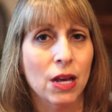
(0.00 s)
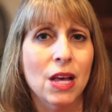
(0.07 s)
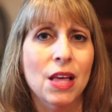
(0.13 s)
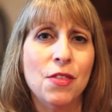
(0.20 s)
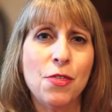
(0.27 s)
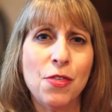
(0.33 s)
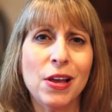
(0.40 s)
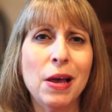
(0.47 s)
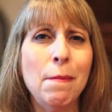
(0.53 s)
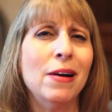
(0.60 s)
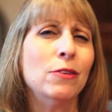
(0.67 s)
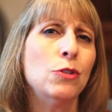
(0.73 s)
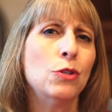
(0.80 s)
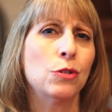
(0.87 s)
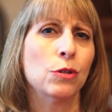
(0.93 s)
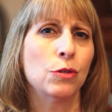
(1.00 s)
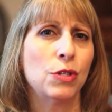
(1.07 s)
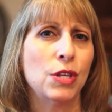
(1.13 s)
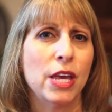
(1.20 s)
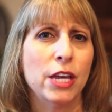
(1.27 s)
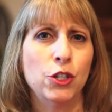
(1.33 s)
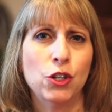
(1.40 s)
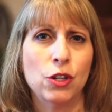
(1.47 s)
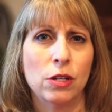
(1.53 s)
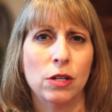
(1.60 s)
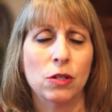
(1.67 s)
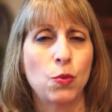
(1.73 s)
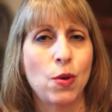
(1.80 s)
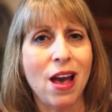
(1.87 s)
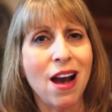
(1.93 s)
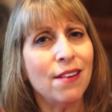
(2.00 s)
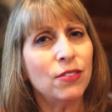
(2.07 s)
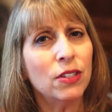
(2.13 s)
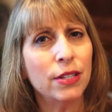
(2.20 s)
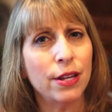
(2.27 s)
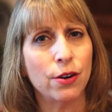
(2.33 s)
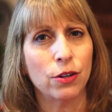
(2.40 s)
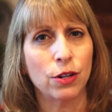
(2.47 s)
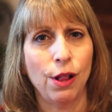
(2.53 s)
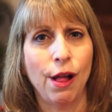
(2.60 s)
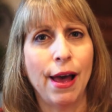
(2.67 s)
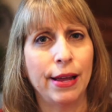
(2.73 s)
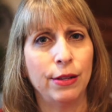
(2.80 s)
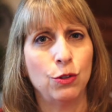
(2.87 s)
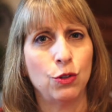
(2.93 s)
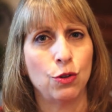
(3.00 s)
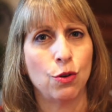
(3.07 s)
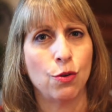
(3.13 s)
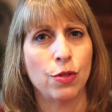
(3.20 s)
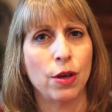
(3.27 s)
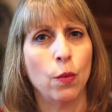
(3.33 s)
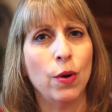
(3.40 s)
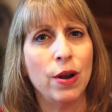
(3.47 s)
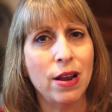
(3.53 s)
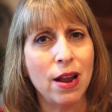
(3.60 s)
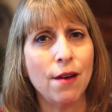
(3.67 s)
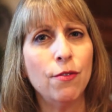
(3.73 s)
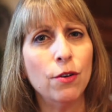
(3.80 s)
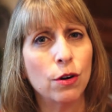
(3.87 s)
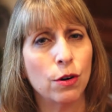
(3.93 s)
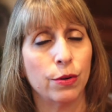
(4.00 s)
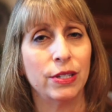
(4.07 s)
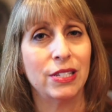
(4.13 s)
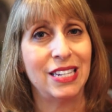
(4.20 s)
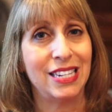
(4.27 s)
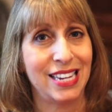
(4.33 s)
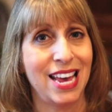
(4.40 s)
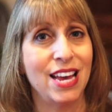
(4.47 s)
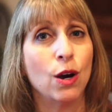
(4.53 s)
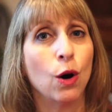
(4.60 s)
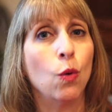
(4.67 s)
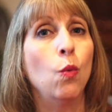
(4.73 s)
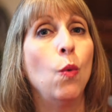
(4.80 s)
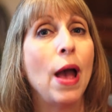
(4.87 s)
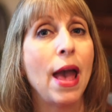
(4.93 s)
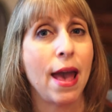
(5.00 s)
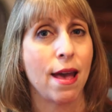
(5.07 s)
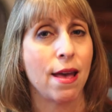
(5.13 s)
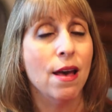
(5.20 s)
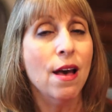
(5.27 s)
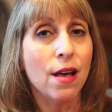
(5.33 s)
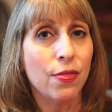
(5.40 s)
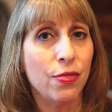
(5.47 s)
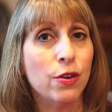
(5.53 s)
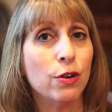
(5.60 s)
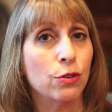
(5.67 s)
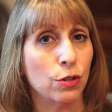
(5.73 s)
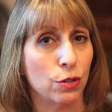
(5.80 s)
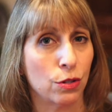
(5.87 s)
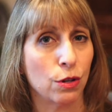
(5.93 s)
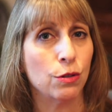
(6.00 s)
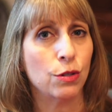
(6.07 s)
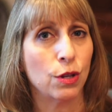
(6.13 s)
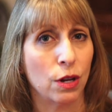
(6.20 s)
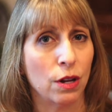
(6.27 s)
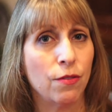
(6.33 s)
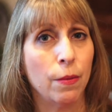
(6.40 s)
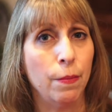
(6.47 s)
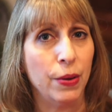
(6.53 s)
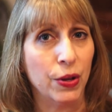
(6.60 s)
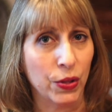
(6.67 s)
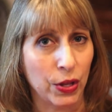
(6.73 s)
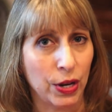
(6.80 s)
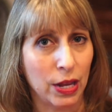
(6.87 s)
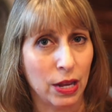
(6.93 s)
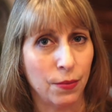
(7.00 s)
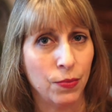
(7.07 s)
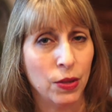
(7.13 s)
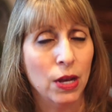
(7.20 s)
The thing about dissociation is we have to let our clients know that we're never going to take away their dissociative ability.